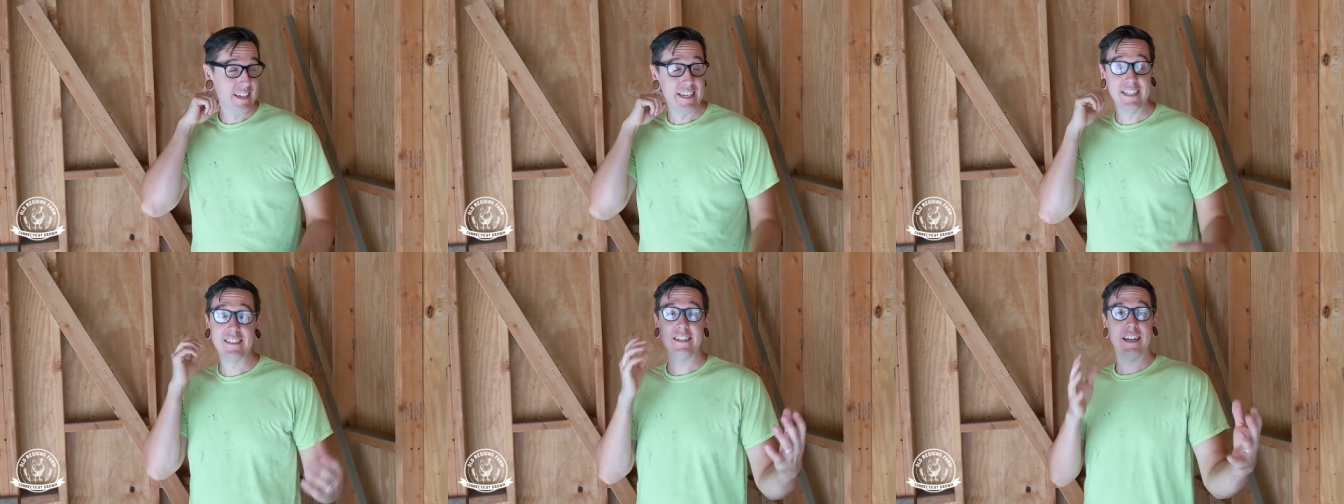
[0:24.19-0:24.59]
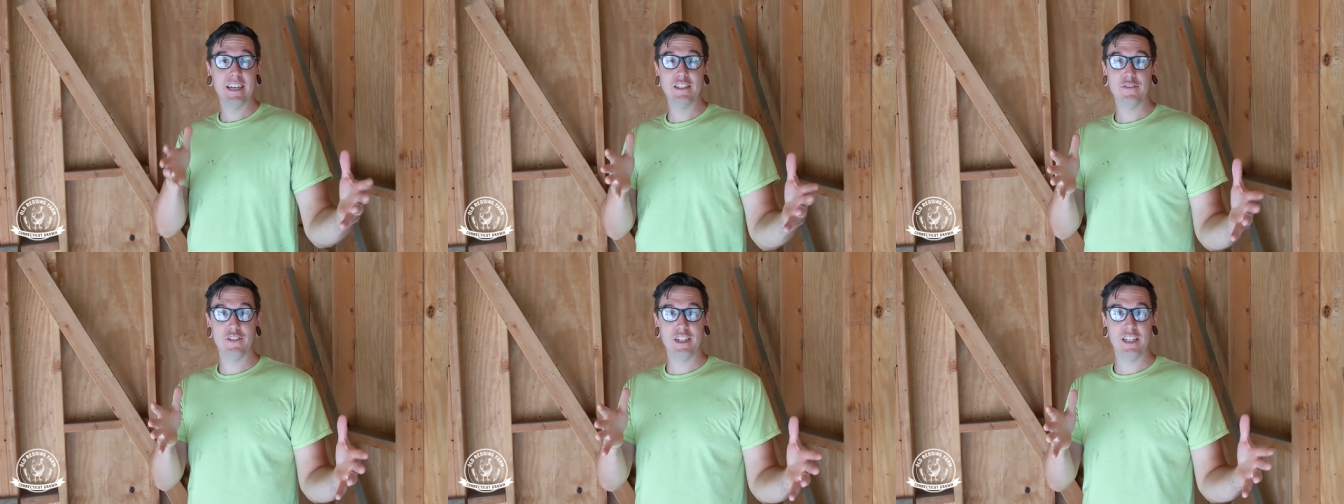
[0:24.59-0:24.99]
In
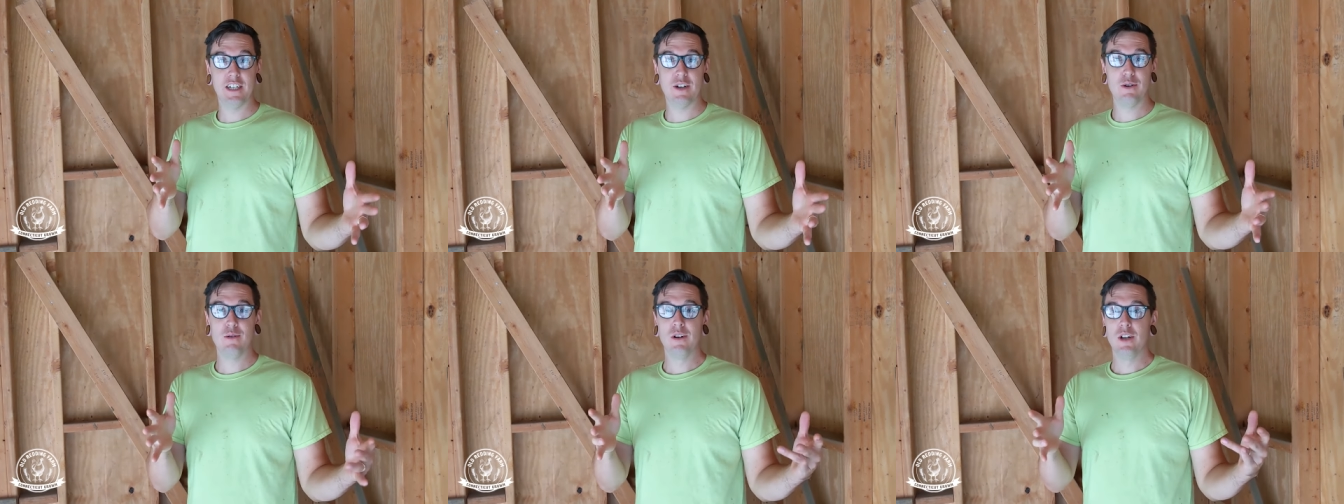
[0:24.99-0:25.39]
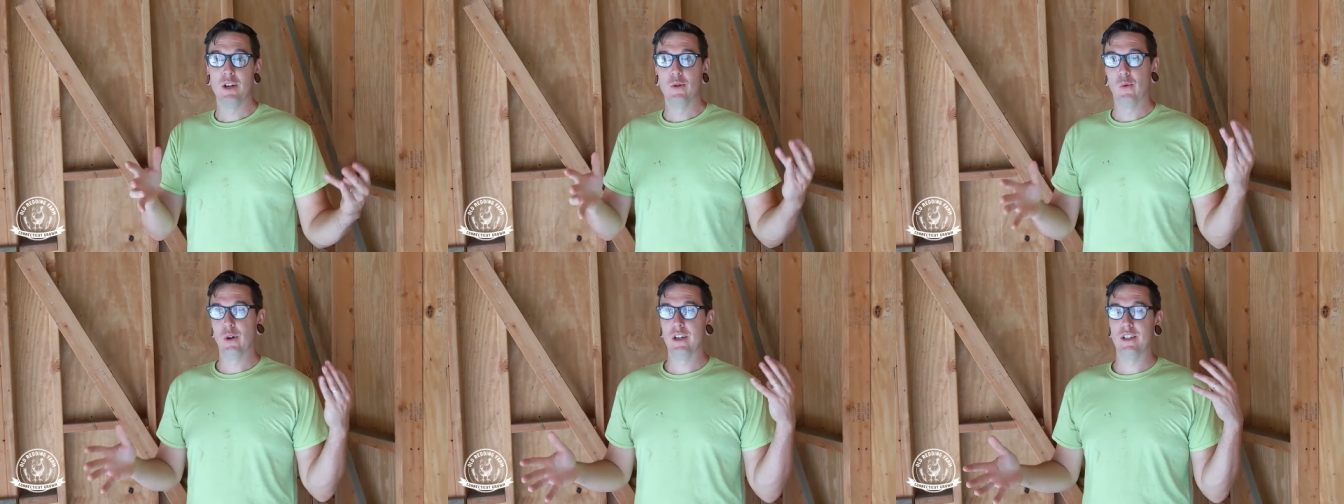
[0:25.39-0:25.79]
today's video,
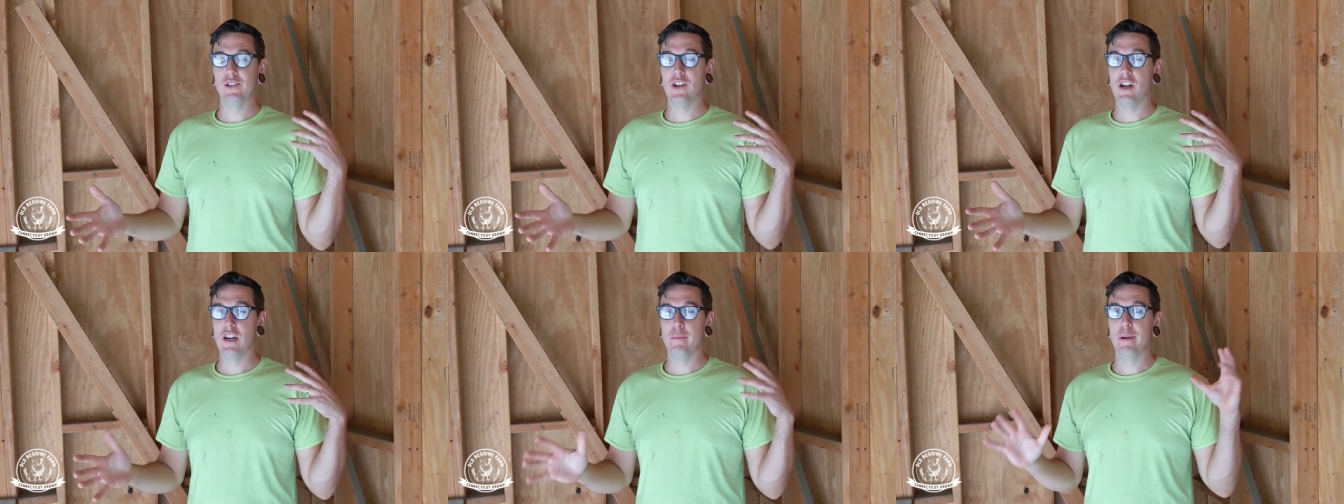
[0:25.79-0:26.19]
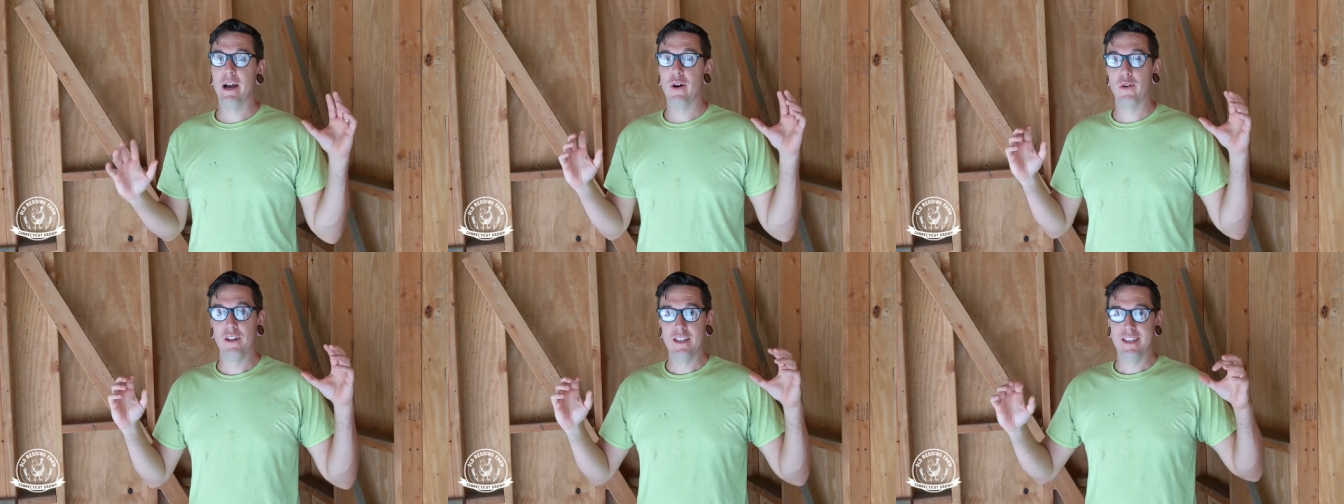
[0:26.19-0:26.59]
we're going to talk
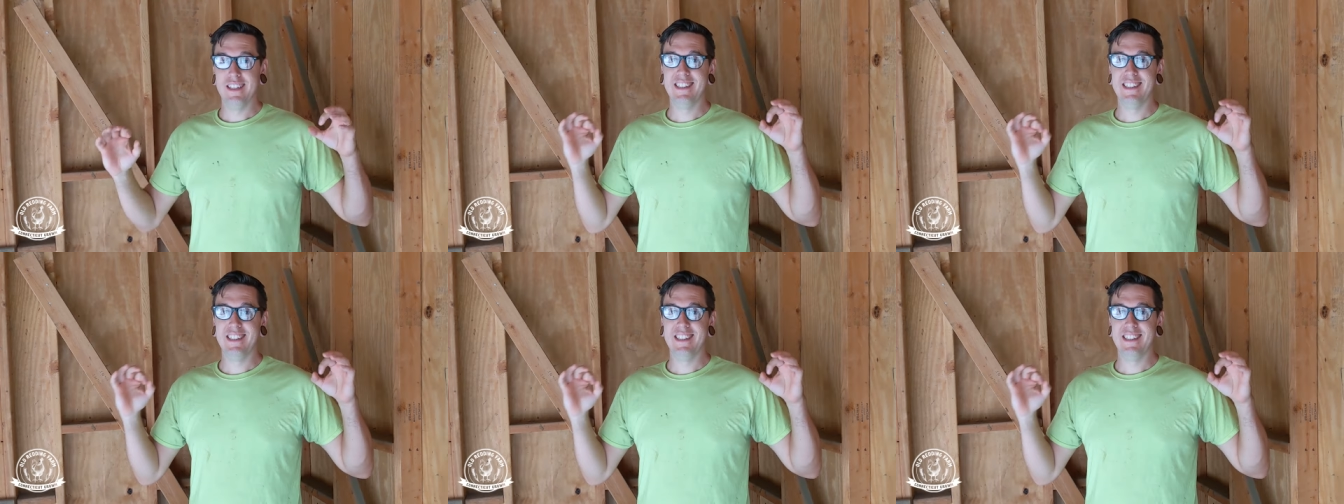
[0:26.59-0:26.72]
about